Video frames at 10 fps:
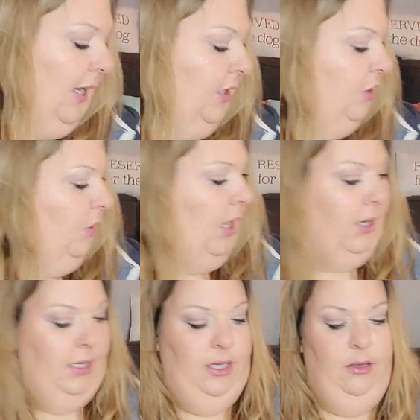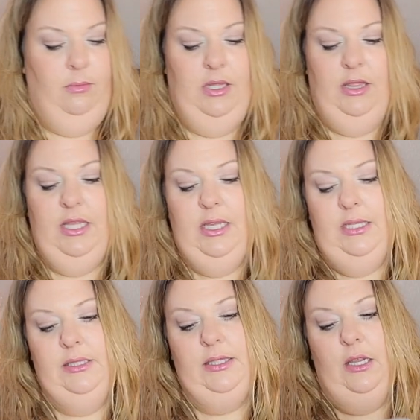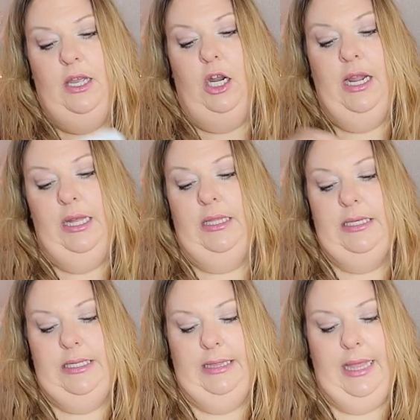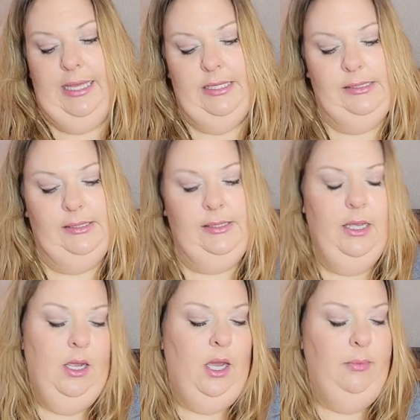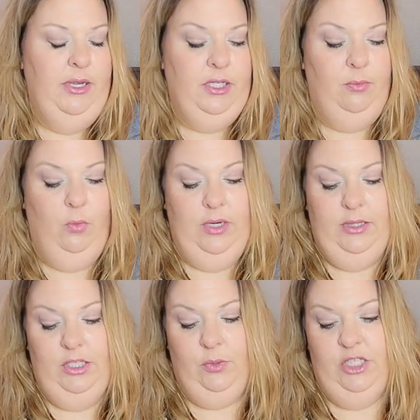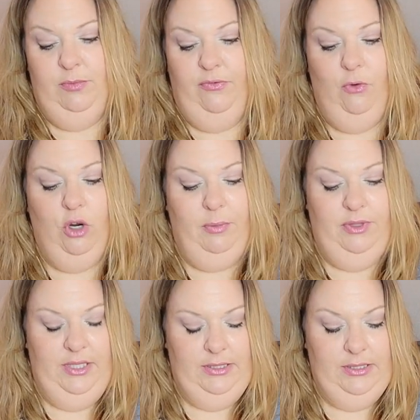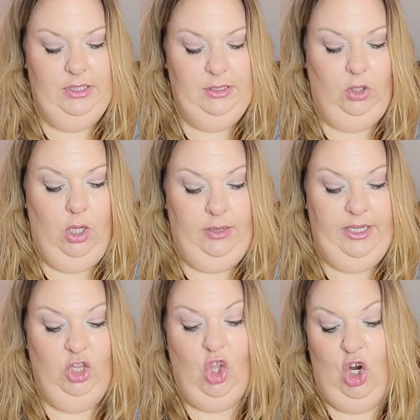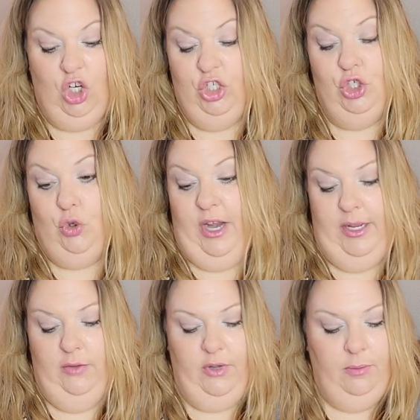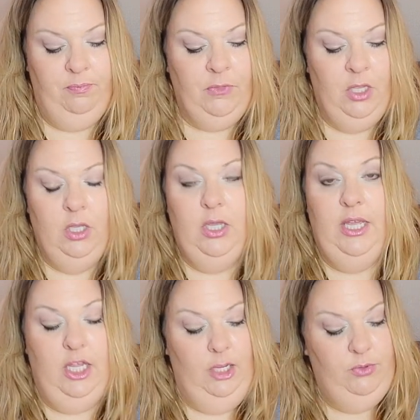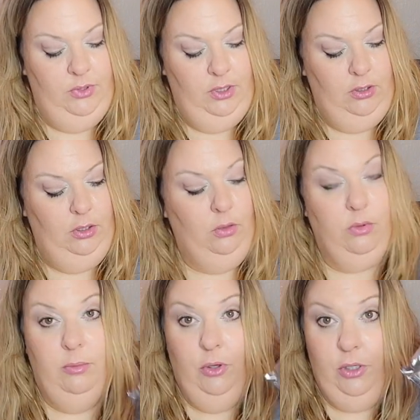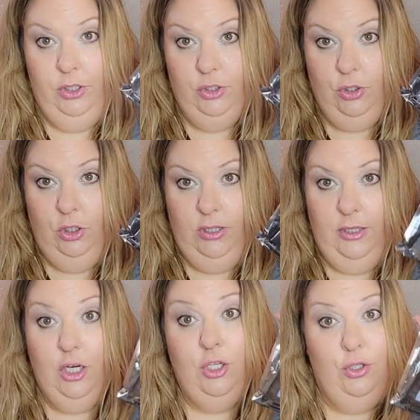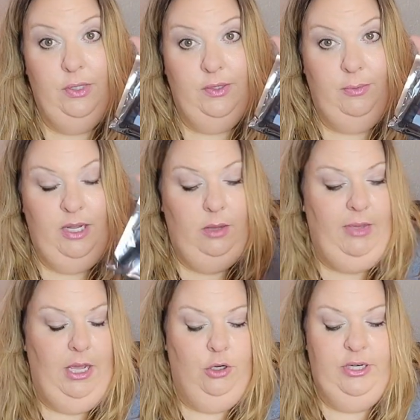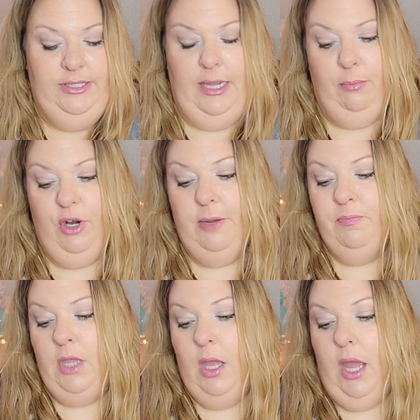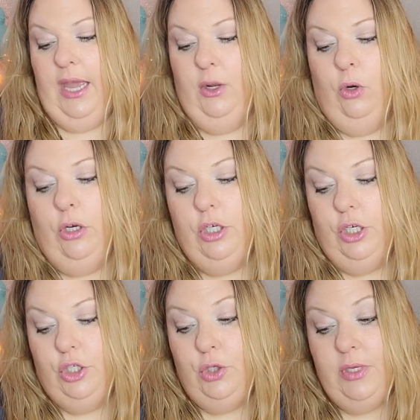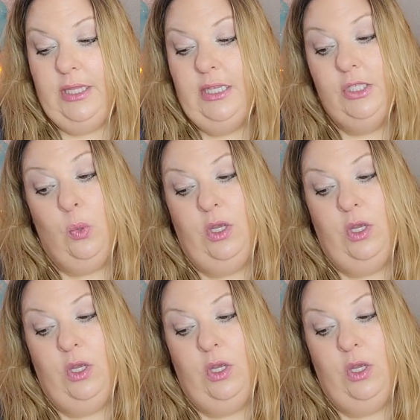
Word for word: I also got him these. They are LED lights. I picked up one of these once before, but this is like a longer strand of them. It comes with a little remote control in there. You do have to buy the battery separate. I had ordered 2 of these.